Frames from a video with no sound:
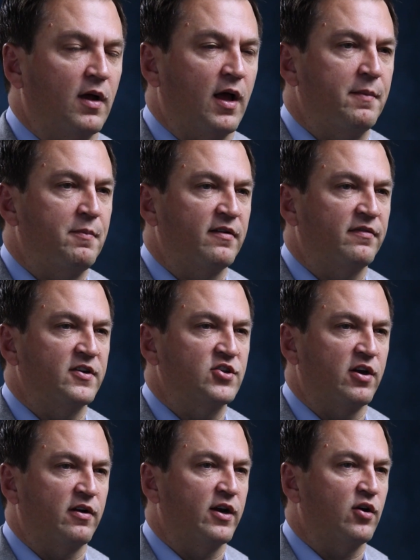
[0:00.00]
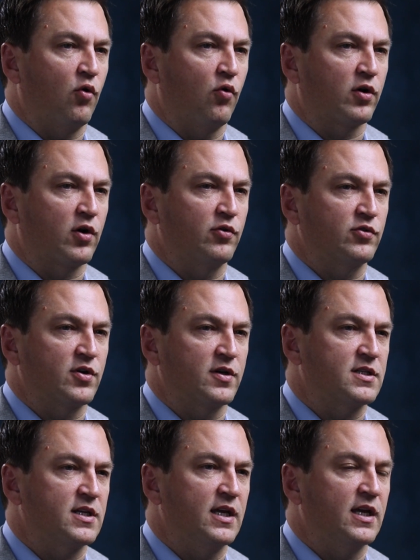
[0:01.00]
a beneficiary or
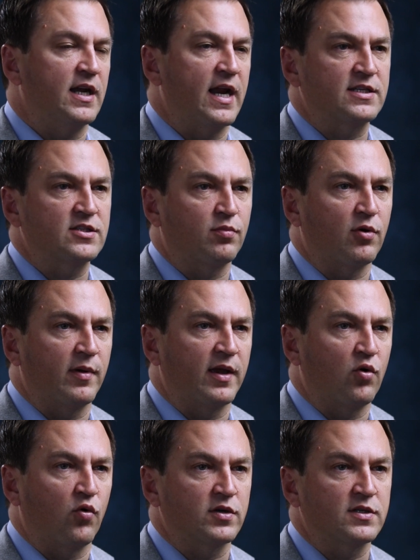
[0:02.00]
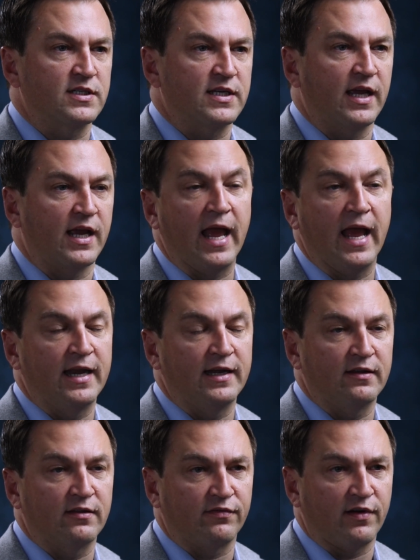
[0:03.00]
co-trustee can ask the probate court to take
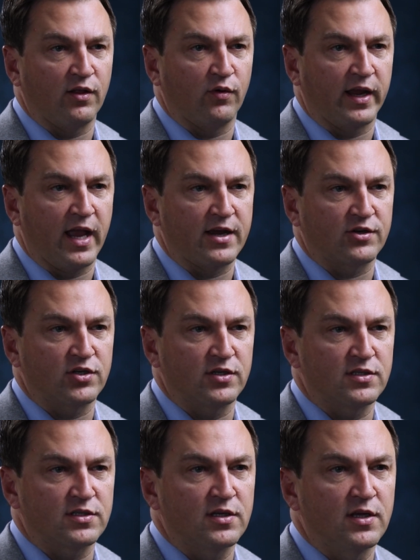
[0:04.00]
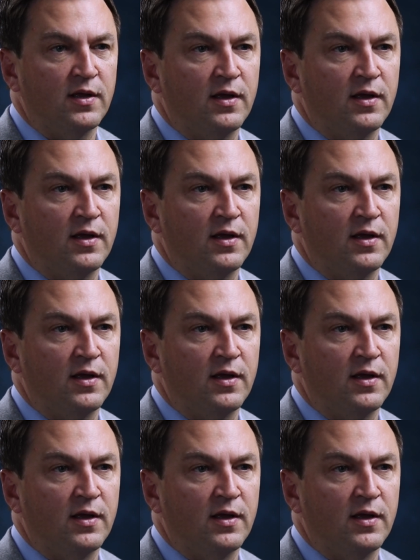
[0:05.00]
any of the following actions.